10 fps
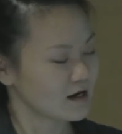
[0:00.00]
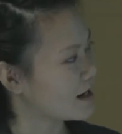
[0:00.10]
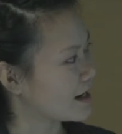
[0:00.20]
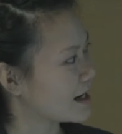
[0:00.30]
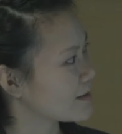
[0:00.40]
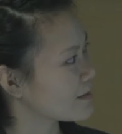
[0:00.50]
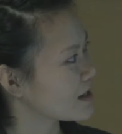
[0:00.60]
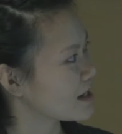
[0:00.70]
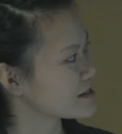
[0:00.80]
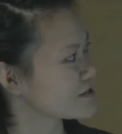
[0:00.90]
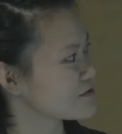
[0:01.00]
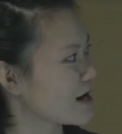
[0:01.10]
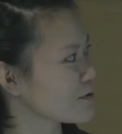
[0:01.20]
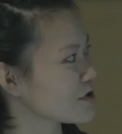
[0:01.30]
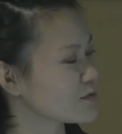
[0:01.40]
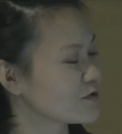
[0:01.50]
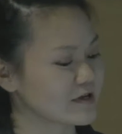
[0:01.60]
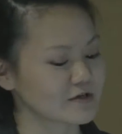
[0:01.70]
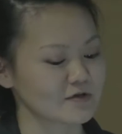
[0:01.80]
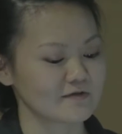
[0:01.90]
And so now we're going to move
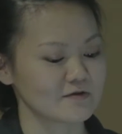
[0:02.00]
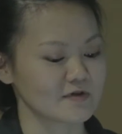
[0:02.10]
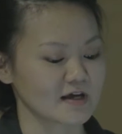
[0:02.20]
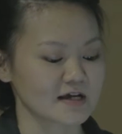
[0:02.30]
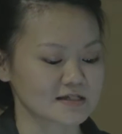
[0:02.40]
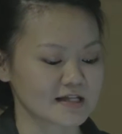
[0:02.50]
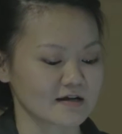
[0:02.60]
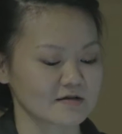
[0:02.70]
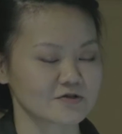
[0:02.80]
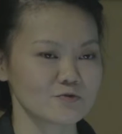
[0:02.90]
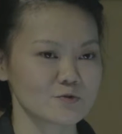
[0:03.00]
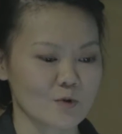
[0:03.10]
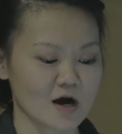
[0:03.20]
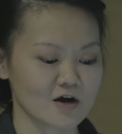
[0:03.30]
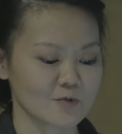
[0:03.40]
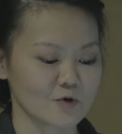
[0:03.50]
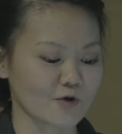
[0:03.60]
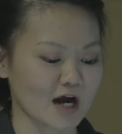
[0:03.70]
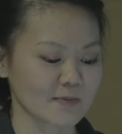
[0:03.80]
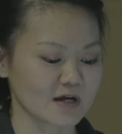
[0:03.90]
into a few things that do require
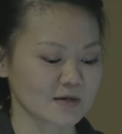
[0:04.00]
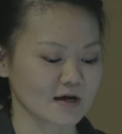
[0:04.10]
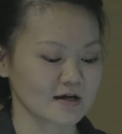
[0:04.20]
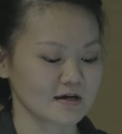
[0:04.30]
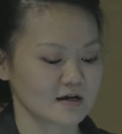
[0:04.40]
programming, but